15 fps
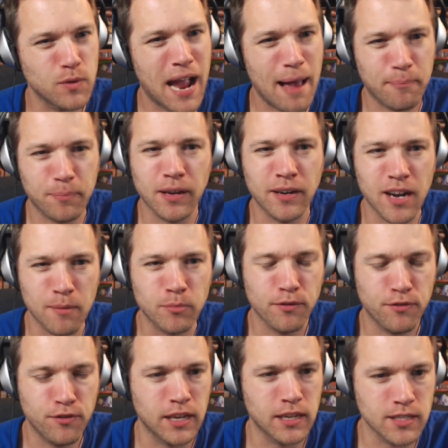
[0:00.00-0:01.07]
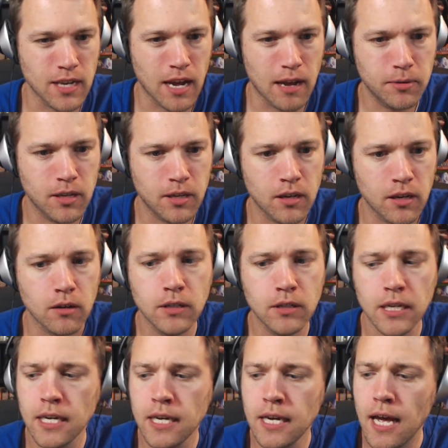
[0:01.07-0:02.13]
wrap a number of things up, you know?
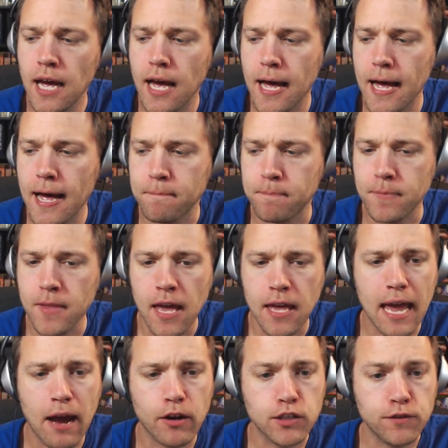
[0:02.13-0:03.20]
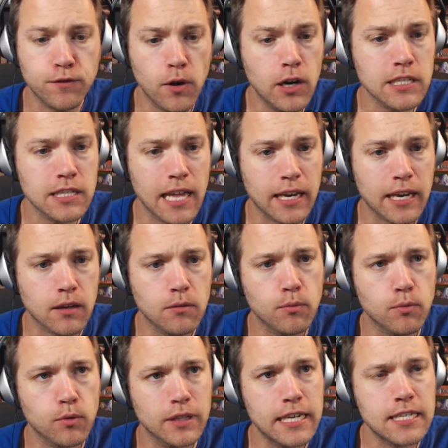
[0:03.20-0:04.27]
Now, as far as, like,
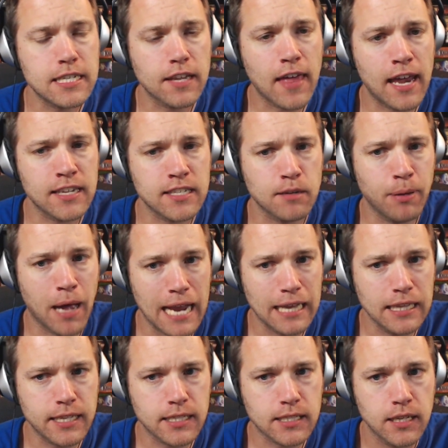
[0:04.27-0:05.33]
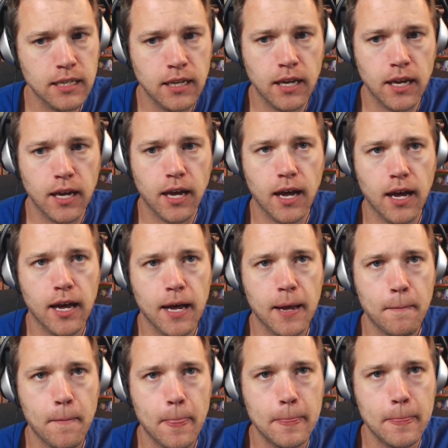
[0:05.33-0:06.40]
releasing that as a pilot,
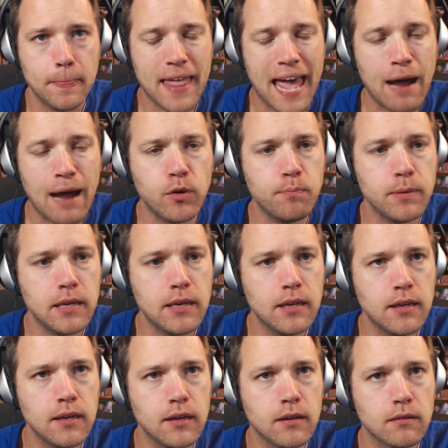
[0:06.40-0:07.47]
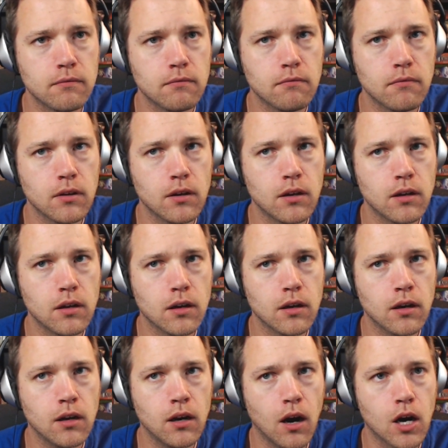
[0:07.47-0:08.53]
that would be
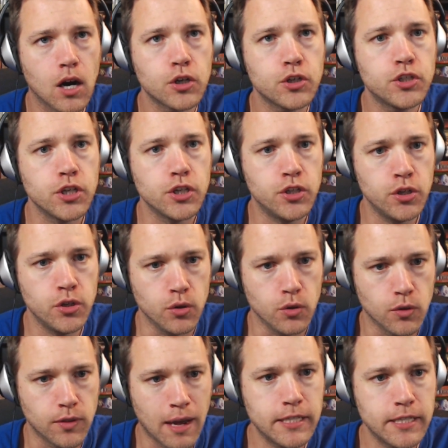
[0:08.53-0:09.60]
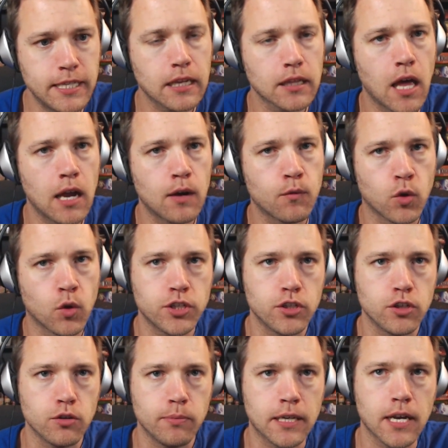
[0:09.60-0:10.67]
hard to do. That would take a lot of work
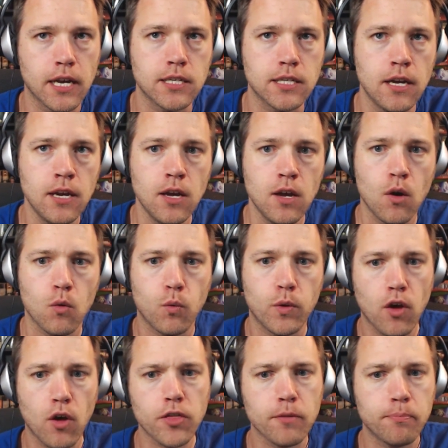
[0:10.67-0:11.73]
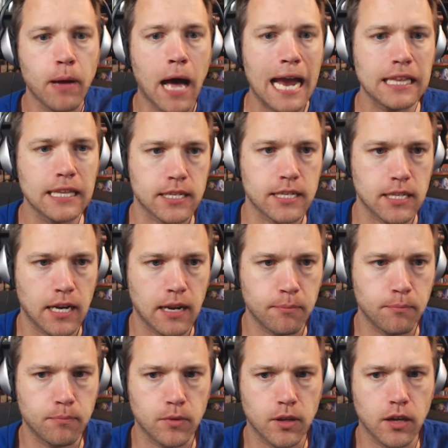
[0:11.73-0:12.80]
to do, because with all the pilots that
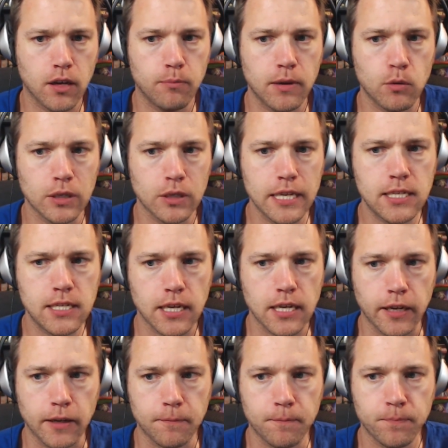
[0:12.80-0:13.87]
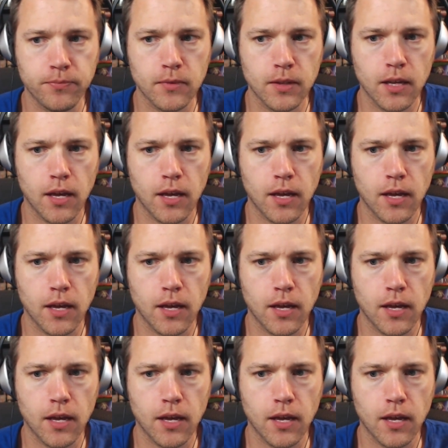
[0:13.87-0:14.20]
I'm going to be releasing,